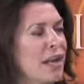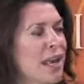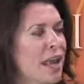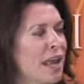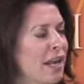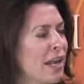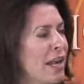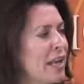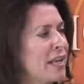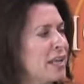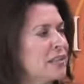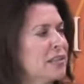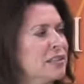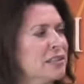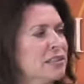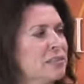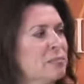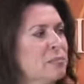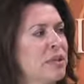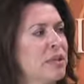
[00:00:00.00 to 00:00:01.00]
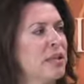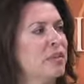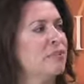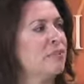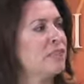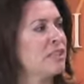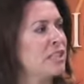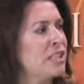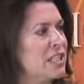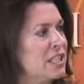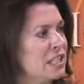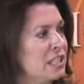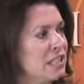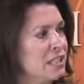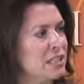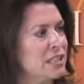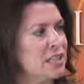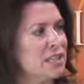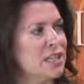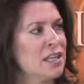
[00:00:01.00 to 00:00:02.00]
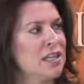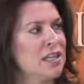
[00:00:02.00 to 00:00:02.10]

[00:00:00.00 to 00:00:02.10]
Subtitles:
headaches, being fatigued,